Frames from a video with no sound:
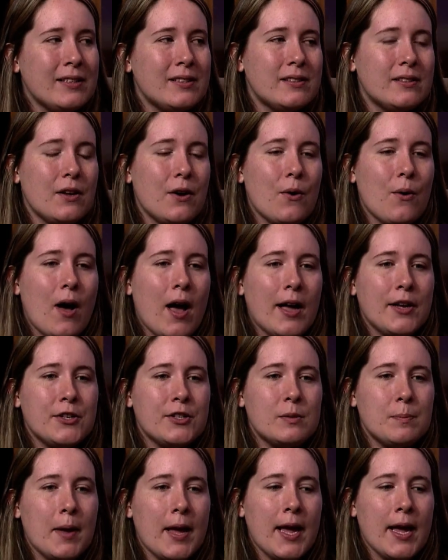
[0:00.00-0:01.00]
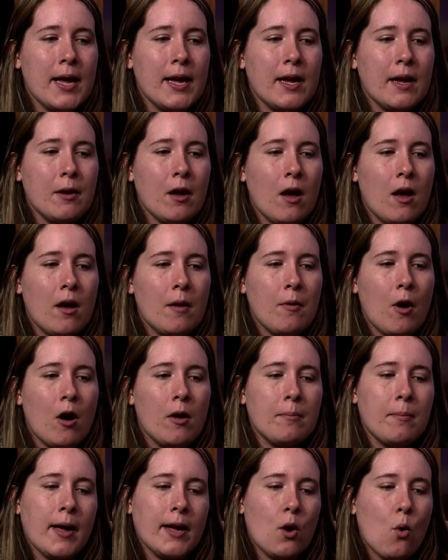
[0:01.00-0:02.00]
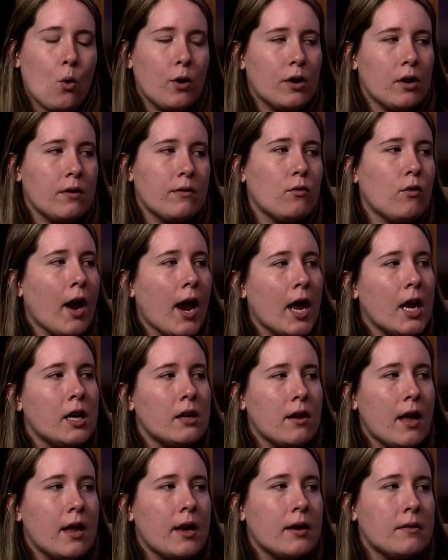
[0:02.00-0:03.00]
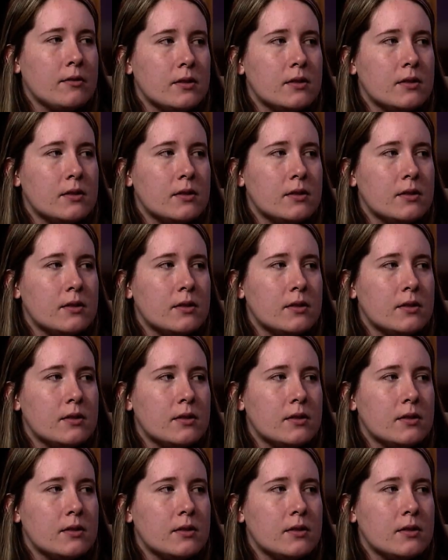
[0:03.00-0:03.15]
So I just pay my quarter of rent and